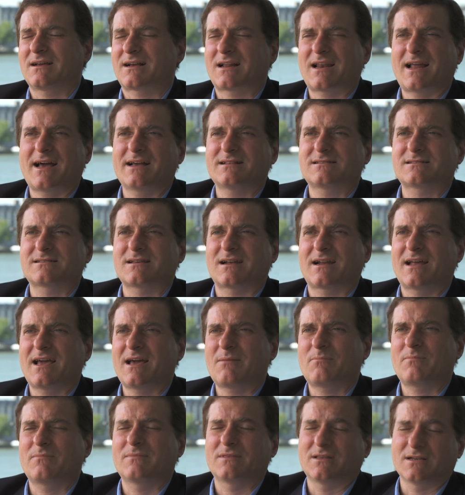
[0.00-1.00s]
The clients are
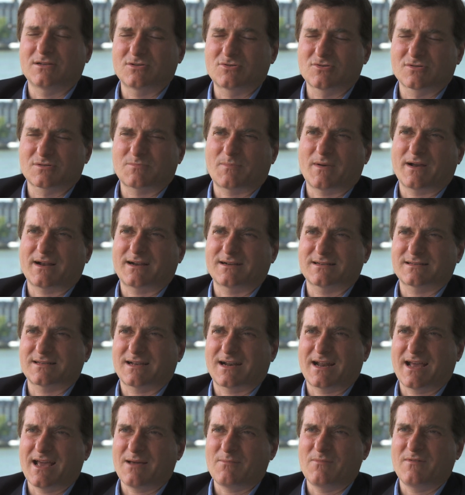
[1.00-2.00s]
happy, the juice
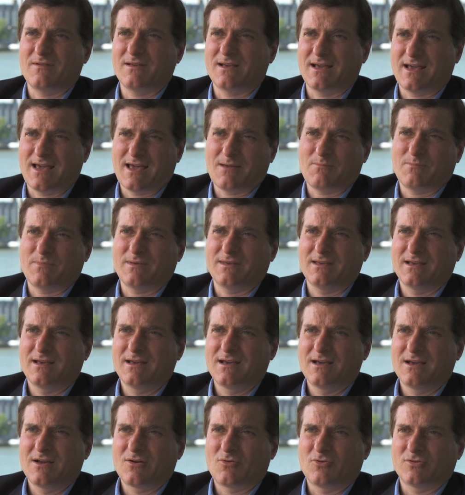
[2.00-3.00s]
packers are happy. happy.
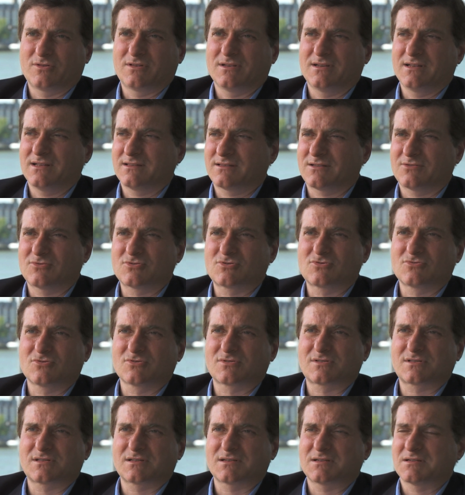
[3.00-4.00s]
Continental
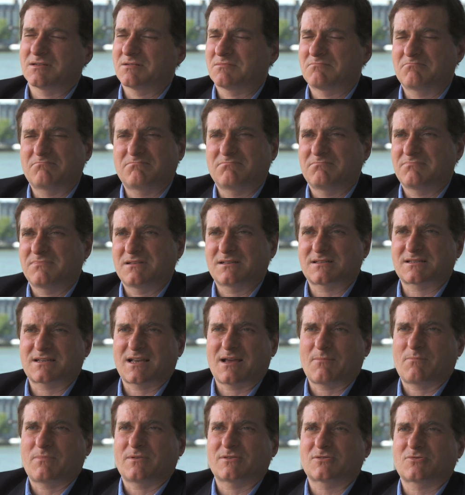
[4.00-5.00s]
Juice uh,
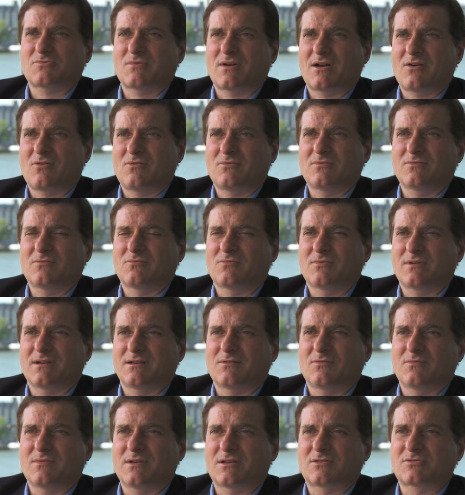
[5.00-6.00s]
is happy as well.
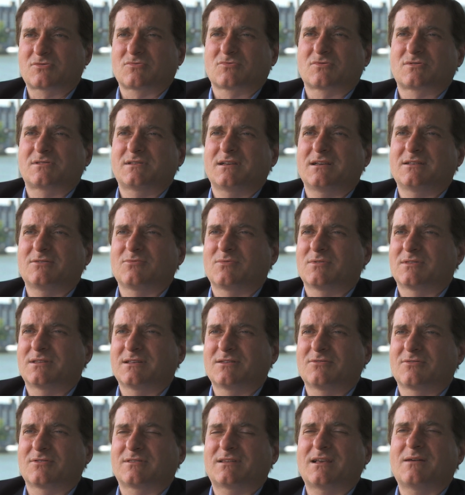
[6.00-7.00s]
We, we succeed, we
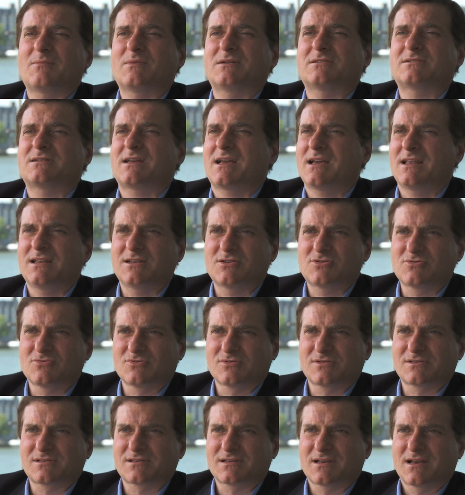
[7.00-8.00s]
did not damage any
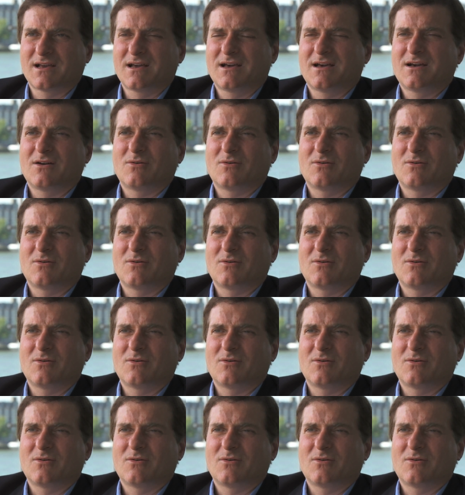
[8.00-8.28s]
juice.